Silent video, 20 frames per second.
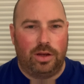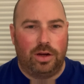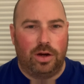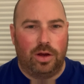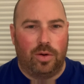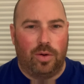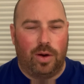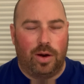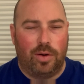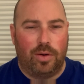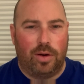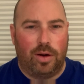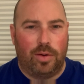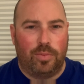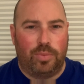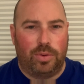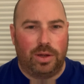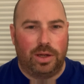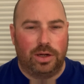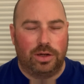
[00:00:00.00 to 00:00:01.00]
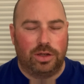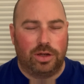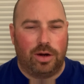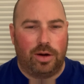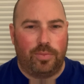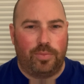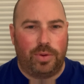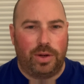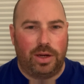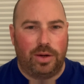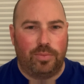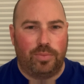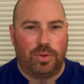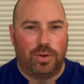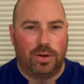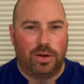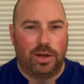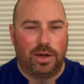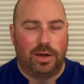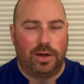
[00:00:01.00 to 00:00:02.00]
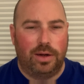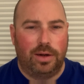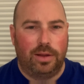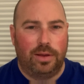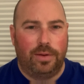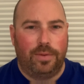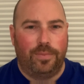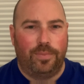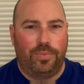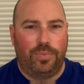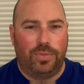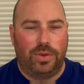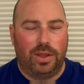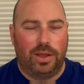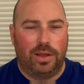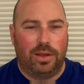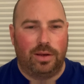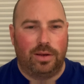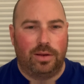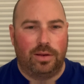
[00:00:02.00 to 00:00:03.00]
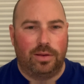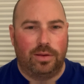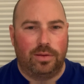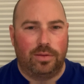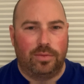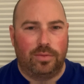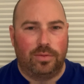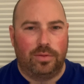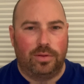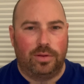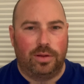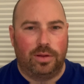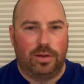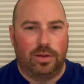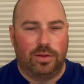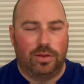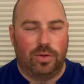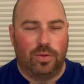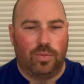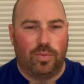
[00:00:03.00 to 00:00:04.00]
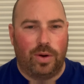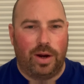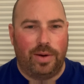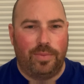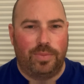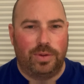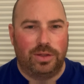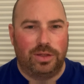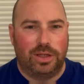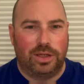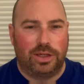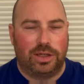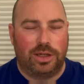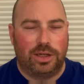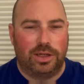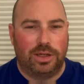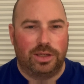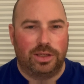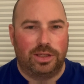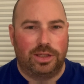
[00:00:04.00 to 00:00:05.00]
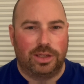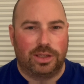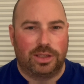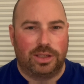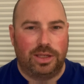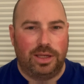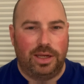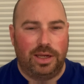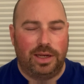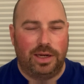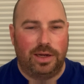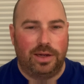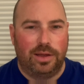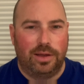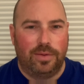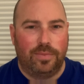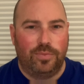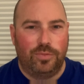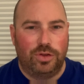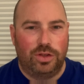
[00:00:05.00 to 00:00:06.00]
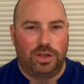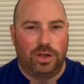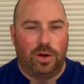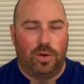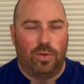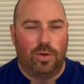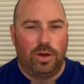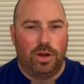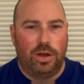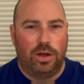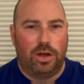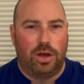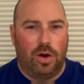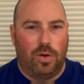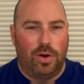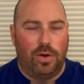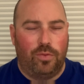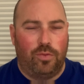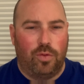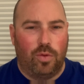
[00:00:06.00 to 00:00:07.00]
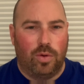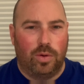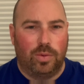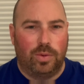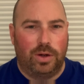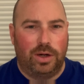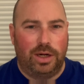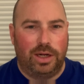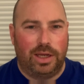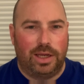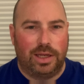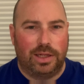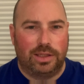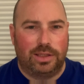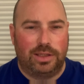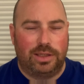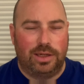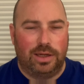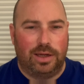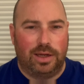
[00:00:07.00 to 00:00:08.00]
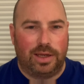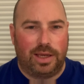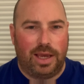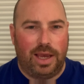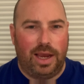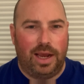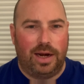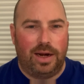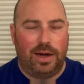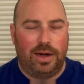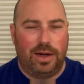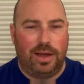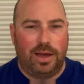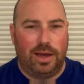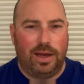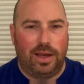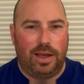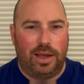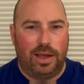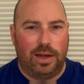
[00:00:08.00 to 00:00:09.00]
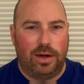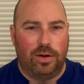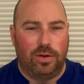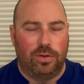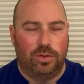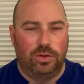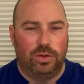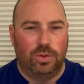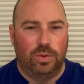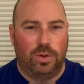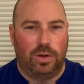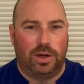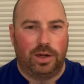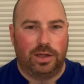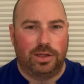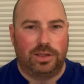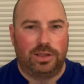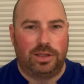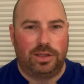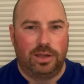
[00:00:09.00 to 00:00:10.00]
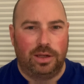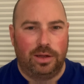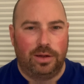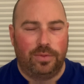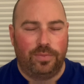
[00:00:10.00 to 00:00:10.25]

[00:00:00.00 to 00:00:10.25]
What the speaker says: our players aren't being put in the right position to succeed. So going forward against Canada and Honduras,